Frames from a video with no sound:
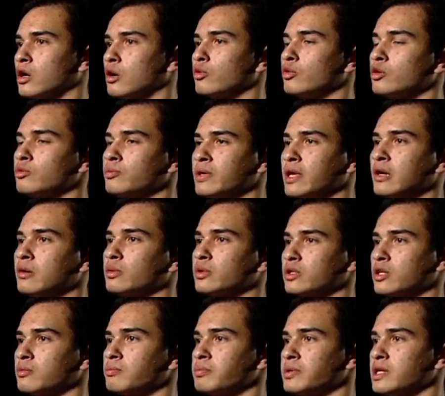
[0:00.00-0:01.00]
we'd be able to
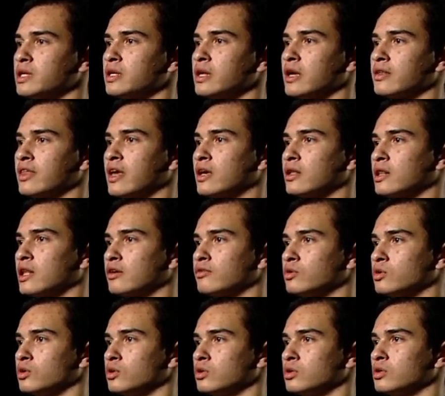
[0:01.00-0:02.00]
compete at that
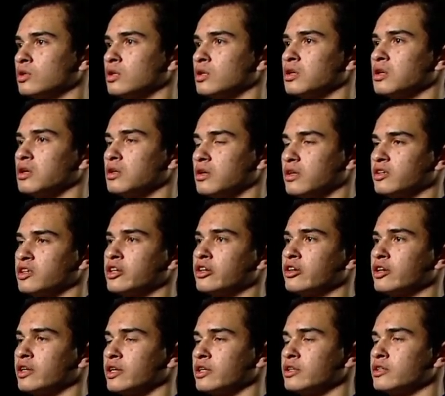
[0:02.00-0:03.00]
level
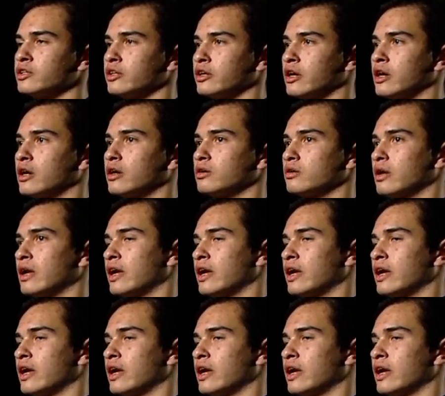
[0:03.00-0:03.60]
year in and year out.